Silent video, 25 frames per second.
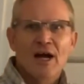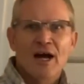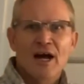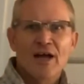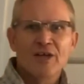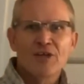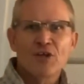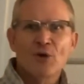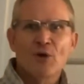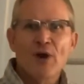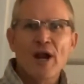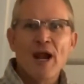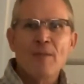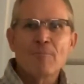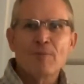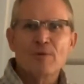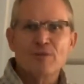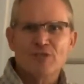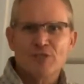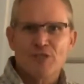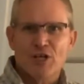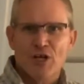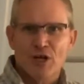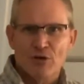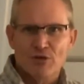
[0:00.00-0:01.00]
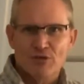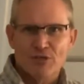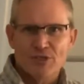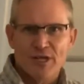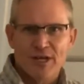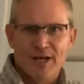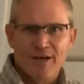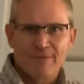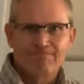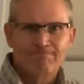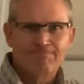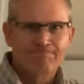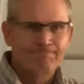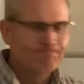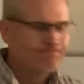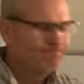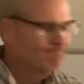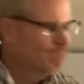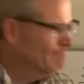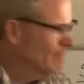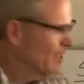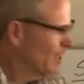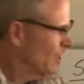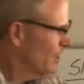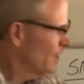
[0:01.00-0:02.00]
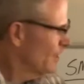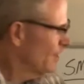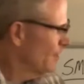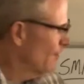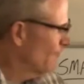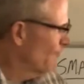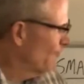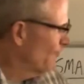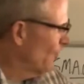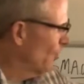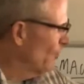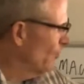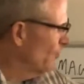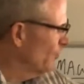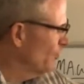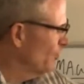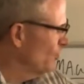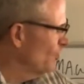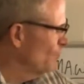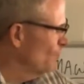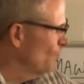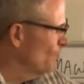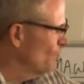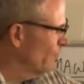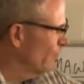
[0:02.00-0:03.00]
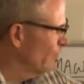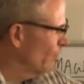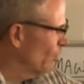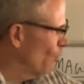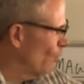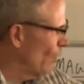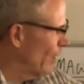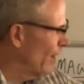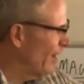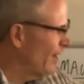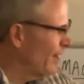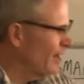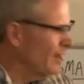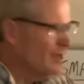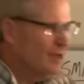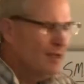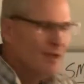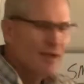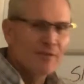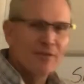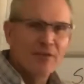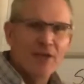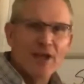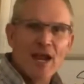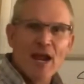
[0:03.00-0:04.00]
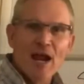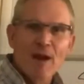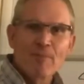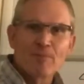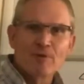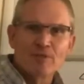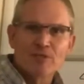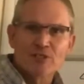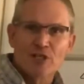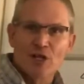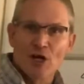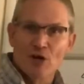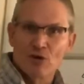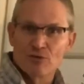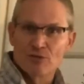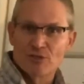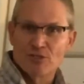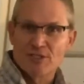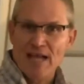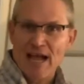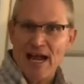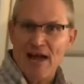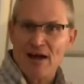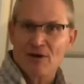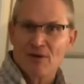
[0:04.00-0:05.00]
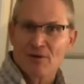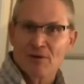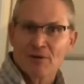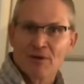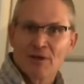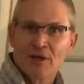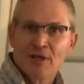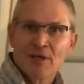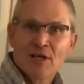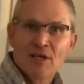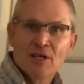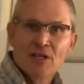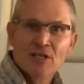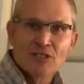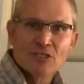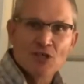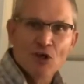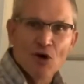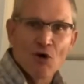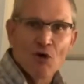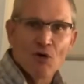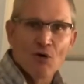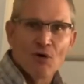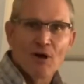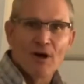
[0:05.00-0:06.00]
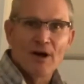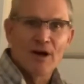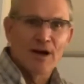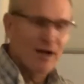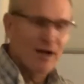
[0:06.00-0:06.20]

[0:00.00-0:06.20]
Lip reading: your amperage goes up. The further you move it away, the amperage goes down. So